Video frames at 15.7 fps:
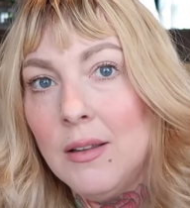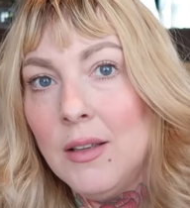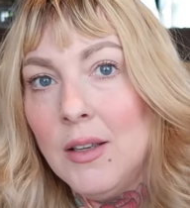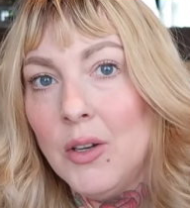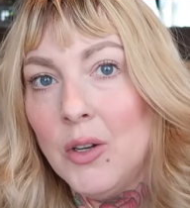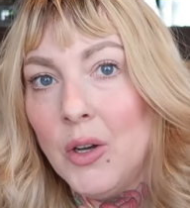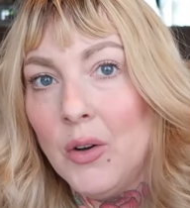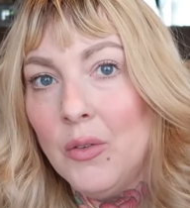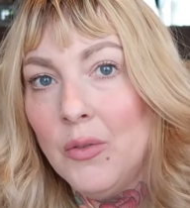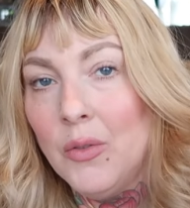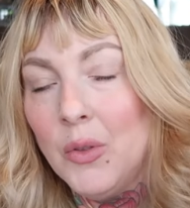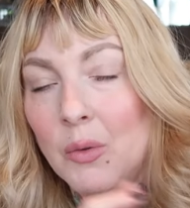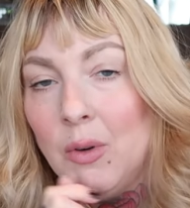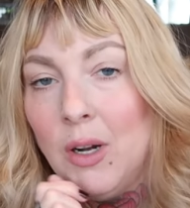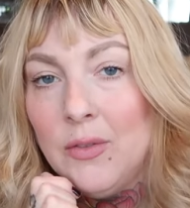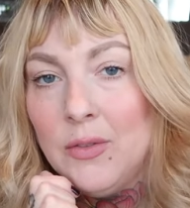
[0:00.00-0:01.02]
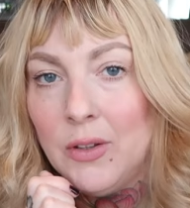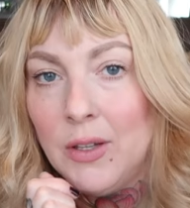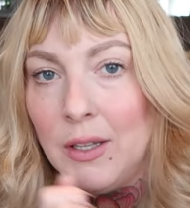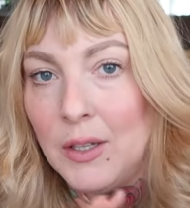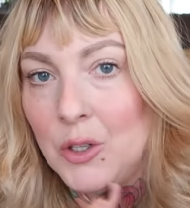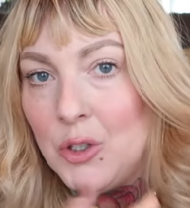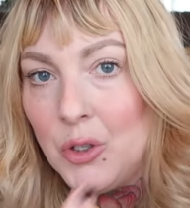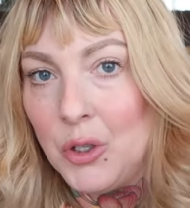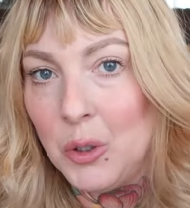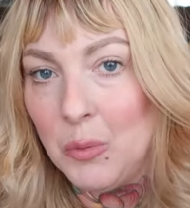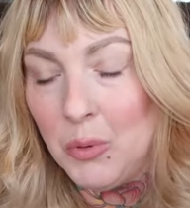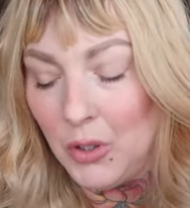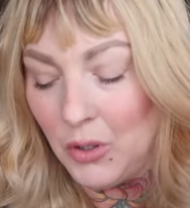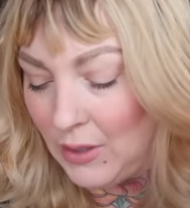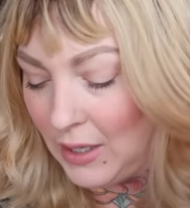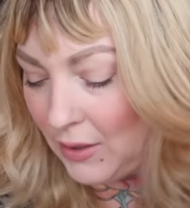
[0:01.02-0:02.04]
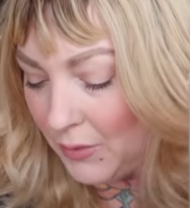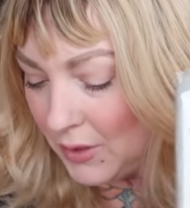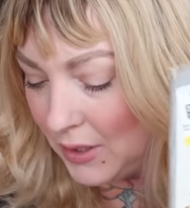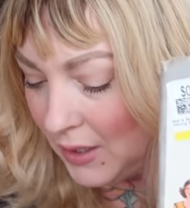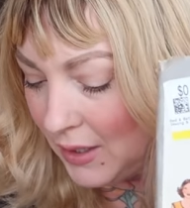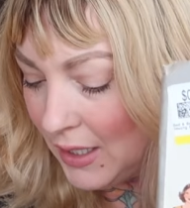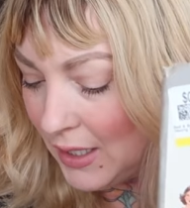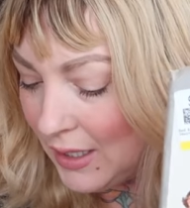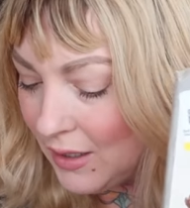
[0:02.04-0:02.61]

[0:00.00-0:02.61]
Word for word: you know, the ruffling that you're gonna put around it,